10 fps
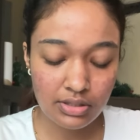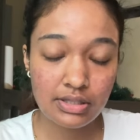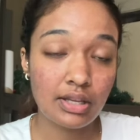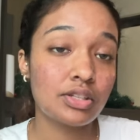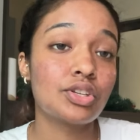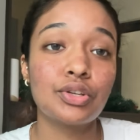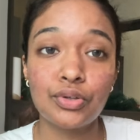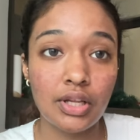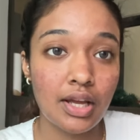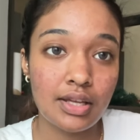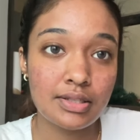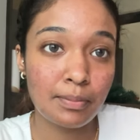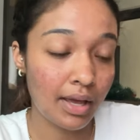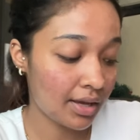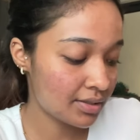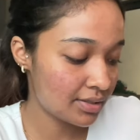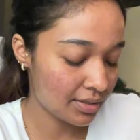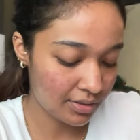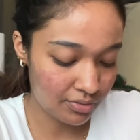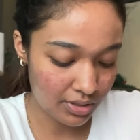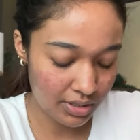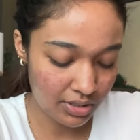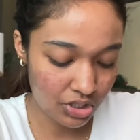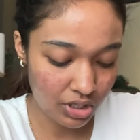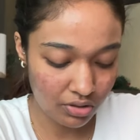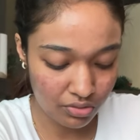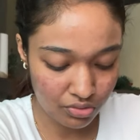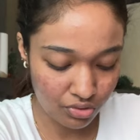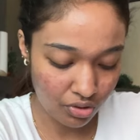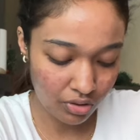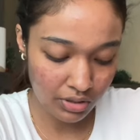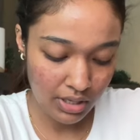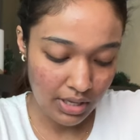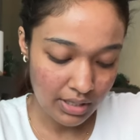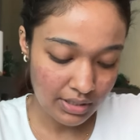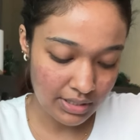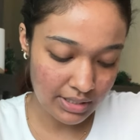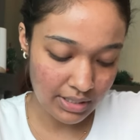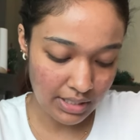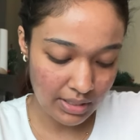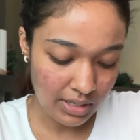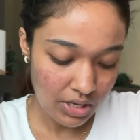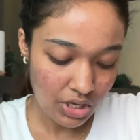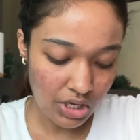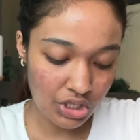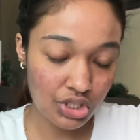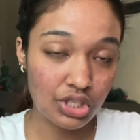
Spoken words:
such a unique aspects and everything. Shout out to y'all. This is the Asian